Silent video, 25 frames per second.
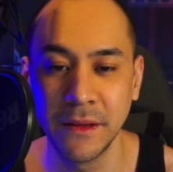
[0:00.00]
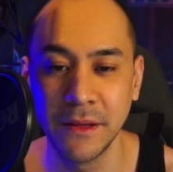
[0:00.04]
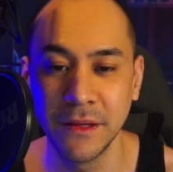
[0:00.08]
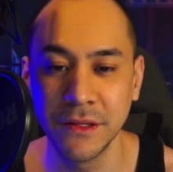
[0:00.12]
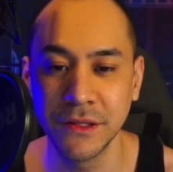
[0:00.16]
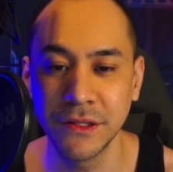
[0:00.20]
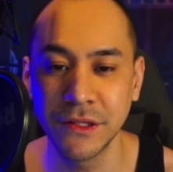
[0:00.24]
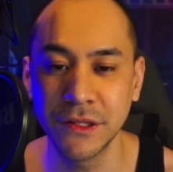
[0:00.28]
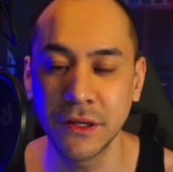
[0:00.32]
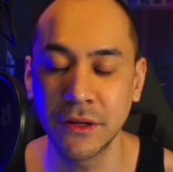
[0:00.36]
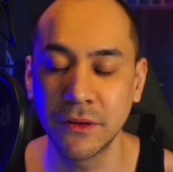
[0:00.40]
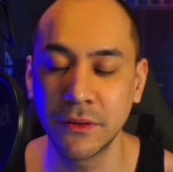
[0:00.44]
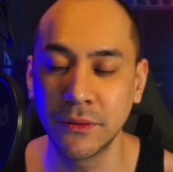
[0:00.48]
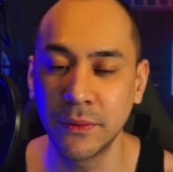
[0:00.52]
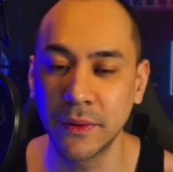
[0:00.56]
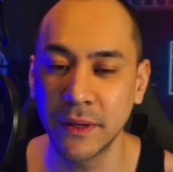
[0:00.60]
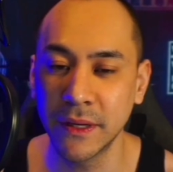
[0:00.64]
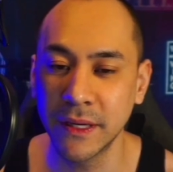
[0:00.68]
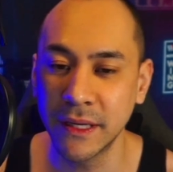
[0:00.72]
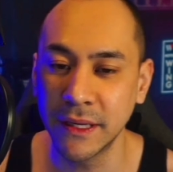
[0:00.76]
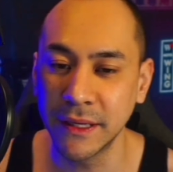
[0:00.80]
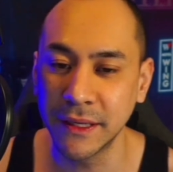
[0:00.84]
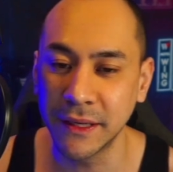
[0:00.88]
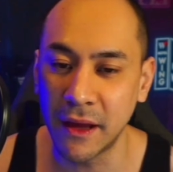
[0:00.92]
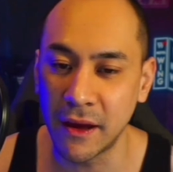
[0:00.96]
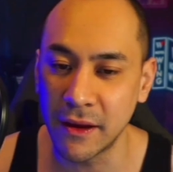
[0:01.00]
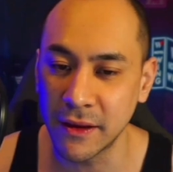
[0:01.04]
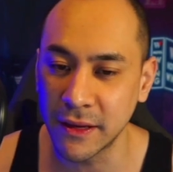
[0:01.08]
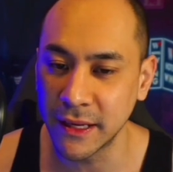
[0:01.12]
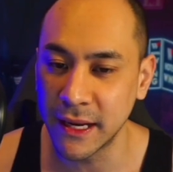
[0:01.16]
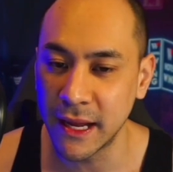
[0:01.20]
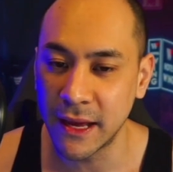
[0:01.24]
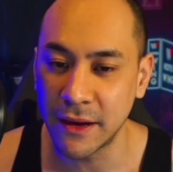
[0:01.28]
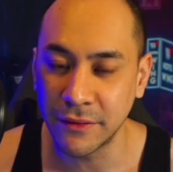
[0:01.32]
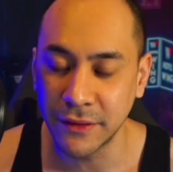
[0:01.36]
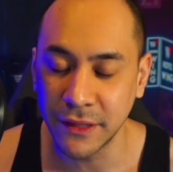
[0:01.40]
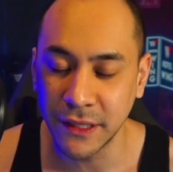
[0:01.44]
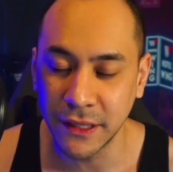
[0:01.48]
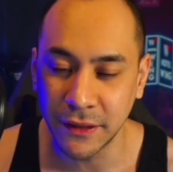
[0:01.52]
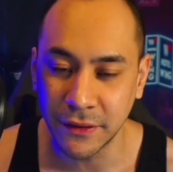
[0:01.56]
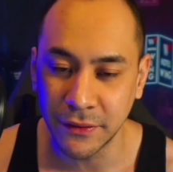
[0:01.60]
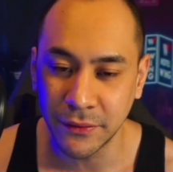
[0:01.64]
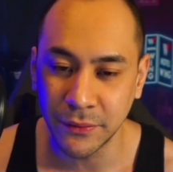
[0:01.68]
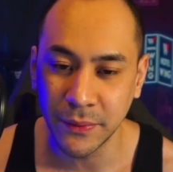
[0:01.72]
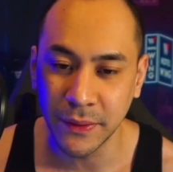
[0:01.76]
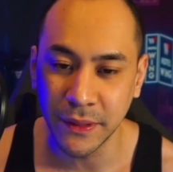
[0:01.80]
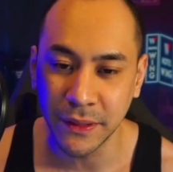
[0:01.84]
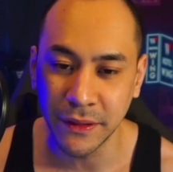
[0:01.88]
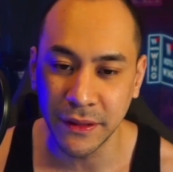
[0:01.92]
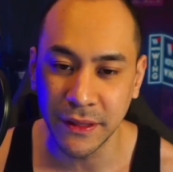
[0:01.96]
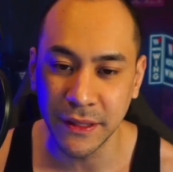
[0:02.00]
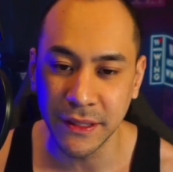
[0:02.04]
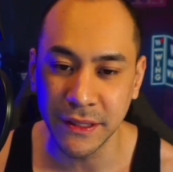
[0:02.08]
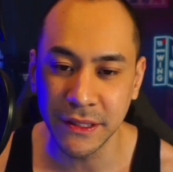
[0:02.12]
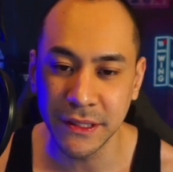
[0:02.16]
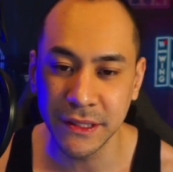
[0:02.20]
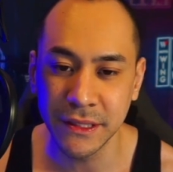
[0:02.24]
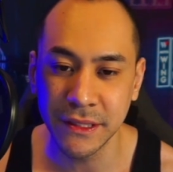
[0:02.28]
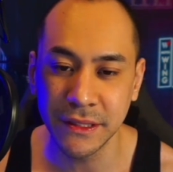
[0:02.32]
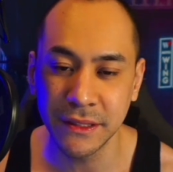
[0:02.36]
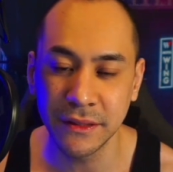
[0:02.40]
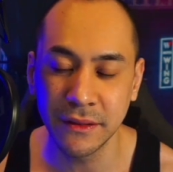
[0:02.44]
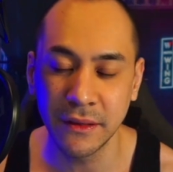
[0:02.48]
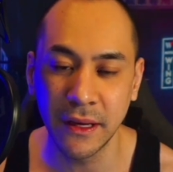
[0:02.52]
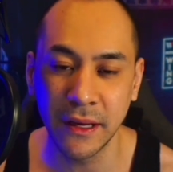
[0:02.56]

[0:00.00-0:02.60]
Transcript: So we're gonna knock it out here with this